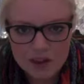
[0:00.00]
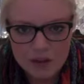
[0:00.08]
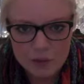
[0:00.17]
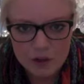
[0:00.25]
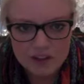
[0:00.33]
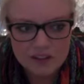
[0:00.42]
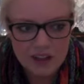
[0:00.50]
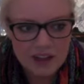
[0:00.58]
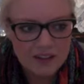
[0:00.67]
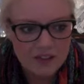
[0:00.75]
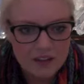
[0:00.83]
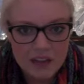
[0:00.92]
the book The Silence
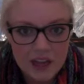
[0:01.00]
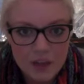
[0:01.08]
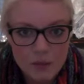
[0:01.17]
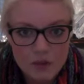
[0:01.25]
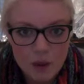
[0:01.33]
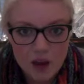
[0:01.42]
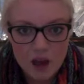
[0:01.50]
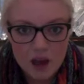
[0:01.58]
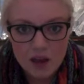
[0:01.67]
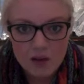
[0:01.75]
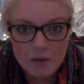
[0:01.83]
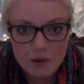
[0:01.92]
of the Lambs
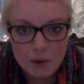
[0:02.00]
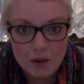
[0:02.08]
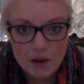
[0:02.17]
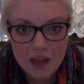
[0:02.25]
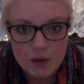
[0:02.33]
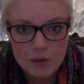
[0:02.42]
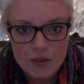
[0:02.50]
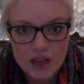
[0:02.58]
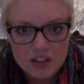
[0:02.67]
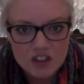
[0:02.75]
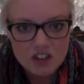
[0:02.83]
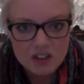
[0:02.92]
about Hannibal
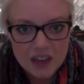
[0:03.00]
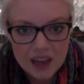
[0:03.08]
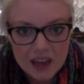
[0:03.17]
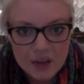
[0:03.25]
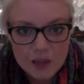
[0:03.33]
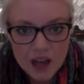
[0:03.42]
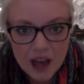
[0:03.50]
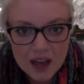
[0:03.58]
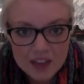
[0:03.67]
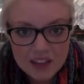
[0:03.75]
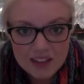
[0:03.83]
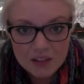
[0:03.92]
Lecter, the cannibal guy
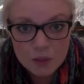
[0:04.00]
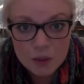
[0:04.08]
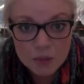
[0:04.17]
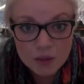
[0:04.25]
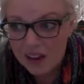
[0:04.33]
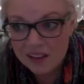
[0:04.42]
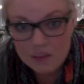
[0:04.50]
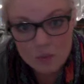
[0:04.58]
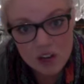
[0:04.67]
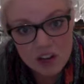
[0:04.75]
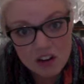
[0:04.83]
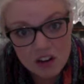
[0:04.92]
that eats people. That's
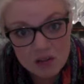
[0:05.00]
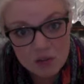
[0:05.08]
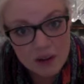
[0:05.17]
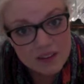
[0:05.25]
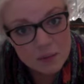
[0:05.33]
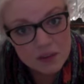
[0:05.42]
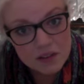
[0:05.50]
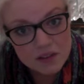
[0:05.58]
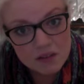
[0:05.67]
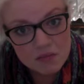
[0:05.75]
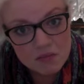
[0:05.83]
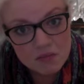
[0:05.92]
pretty good
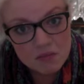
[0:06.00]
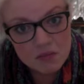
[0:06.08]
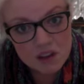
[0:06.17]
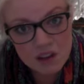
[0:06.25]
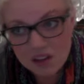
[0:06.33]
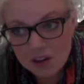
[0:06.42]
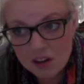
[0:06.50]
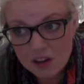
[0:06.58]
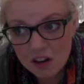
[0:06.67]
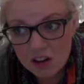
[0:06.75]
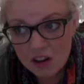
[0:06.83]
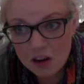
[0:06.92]
recipes. You
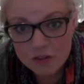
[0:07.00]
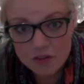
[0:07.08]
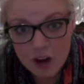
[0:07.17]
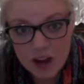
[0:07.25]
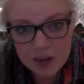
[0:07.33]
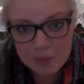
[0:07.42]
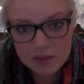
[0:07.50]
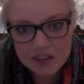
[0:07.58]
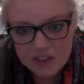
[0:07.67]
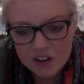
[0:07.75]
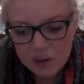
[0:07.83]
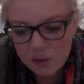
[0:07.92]
know, frying up a
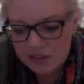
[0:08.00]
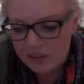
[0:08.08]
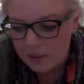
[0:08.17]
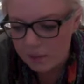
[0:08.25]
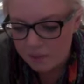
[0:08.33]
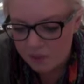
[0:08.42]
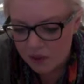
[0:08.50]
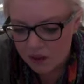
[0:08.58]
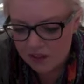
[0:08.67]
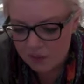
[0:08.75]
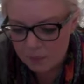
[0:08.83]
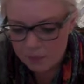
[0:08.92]
liver with some
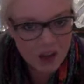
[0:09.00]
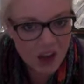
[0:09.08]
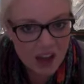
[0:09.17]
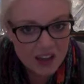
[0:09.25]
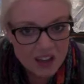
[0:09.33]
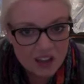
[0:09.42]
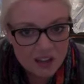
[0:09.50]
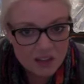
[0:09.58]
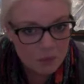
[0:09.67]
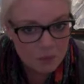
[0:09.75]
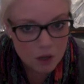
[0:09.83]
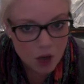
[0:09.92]
onions,
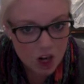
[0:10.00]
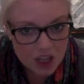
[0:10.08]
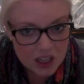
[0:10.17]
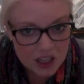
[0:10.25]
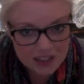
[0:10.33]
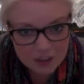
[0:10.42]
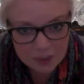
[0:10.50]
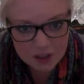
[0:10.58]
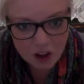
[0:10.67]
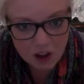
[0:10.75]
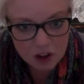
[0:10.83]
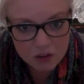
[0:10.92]
some garlic, a little bit
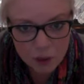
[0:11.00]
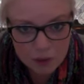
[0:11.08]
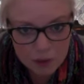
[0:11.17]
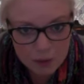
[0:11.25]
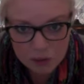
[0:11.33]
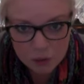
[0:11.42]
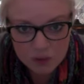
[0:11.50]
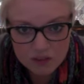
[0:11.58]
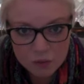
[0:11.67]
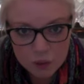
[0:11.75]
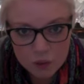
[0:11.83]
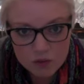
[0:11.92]
of olive oil, maybe throw in
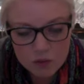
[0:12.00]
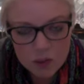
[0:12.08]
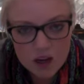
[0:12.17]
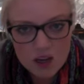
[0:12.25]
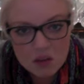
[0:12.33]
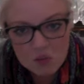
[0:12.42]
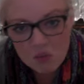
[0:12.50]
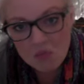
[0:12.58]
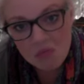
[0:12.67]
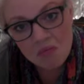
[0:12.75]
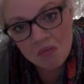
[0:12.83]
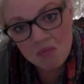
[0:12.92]
some rosemary.
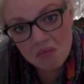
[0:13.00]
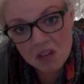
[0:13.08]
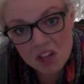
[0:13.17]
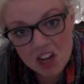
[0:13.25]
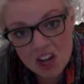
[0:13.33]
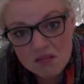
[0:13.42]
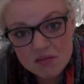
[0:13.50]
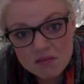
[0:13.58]
You know,